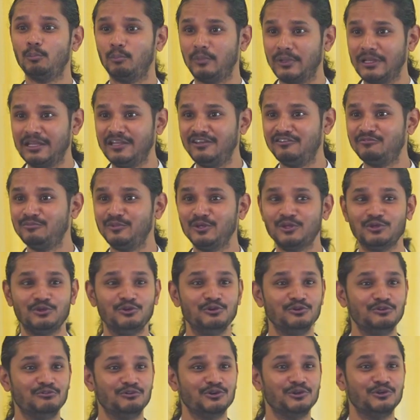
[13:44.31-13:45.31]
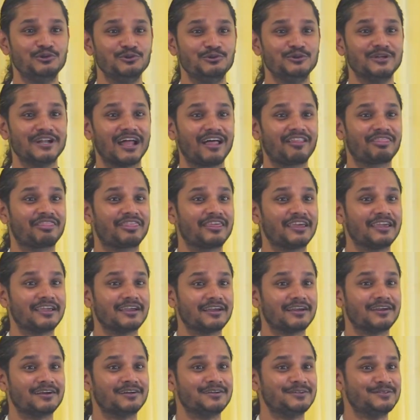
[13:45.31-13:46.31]
believe me, you would do
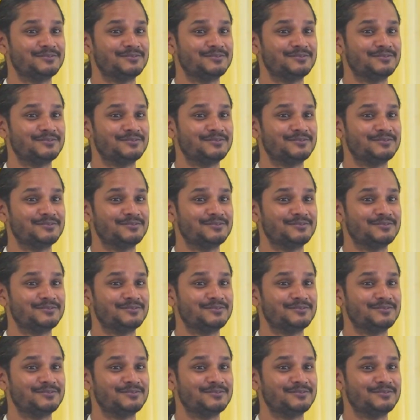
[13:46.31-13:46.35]
nothing.